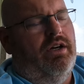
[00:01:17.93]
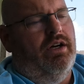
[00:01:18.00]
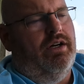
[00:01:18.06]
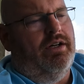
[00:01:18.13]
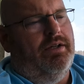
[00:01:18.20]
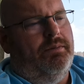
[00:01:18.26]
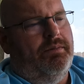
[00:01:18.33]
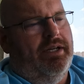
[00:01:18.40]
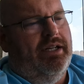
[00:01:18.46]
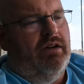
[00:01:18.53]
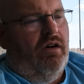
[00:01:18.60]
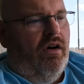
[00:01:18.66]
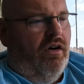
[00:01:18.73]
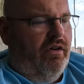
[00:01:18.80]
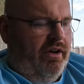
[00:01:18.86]
um,
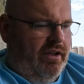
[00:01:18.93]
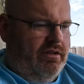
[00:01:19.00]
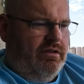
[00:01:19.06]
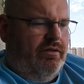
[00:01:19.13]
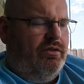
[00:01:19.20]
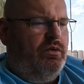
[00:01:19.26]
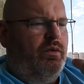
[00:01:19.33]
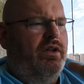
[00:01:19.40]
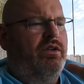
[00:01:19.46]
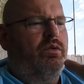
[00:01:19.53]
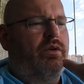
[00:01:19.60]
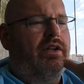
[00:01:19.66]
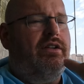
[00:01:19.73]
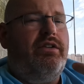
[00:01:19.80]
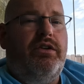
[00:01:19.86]
in August of
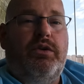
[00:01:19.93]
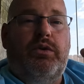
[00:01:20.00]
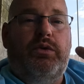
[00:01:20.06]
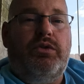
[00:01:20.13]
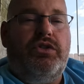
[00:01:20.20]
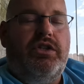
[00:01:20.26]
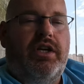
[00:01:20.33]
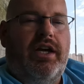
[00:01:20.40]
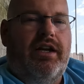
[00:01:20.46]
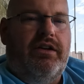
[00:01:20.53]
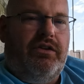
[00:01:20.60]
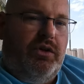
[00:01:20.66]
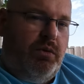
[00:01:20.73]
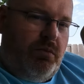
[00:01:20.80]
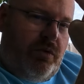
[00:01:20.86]
2022, she had
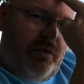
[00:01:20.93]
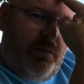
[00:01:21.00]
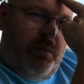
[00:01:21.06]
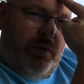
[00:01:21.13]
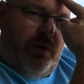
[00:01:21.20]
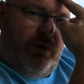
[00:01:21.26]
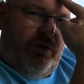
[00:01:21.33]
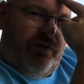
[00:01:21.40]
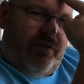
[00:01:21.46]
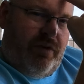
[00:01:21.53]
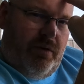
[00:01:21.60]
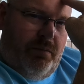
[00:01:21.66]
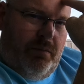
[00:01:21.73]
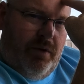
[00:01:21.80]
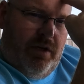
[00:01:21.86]
a tumor removed
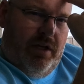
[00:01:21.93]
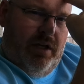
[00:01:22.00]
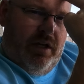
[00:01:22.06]
from